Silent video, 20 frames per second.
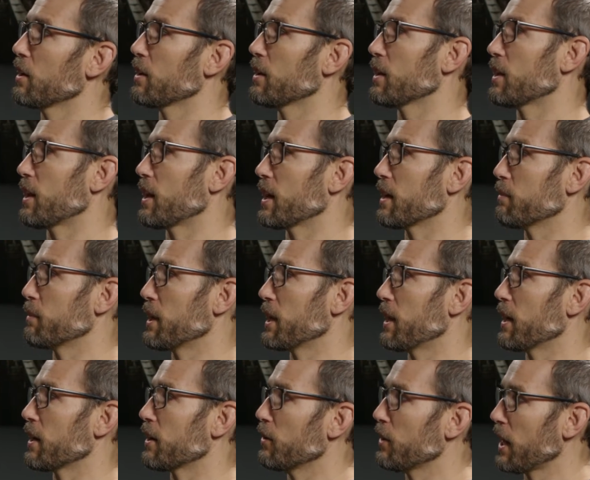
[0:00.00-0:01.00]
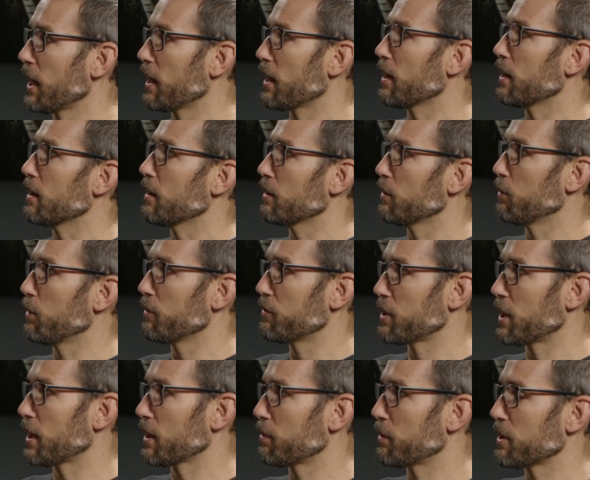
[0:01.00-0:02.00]
the client being like, okay, we've
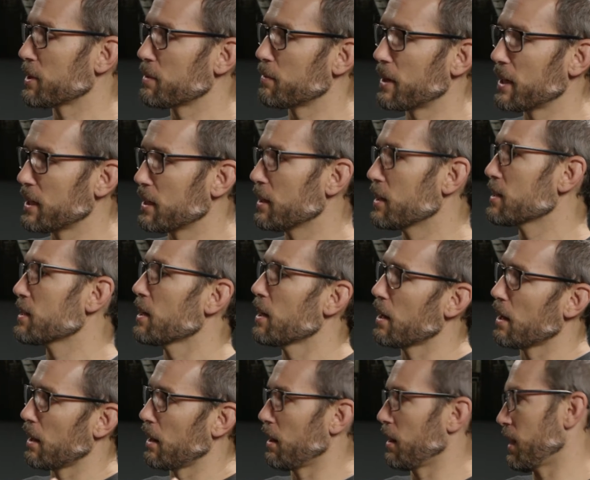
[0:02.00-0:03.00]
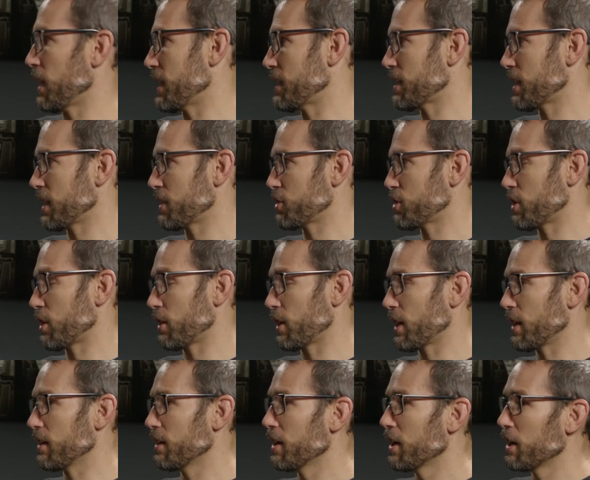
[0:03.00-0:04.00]
talked about some ideas, let's get
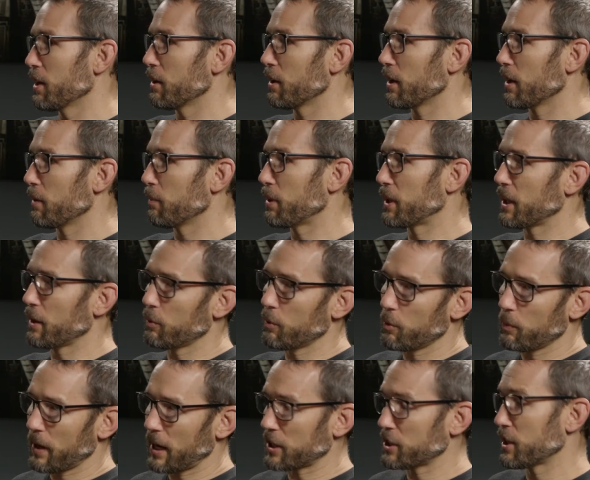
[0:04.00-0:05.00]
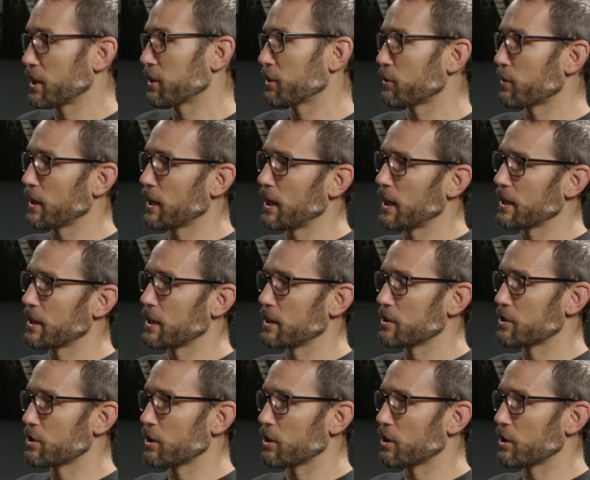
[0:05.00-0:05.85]
started. But then when we actually get the green light to get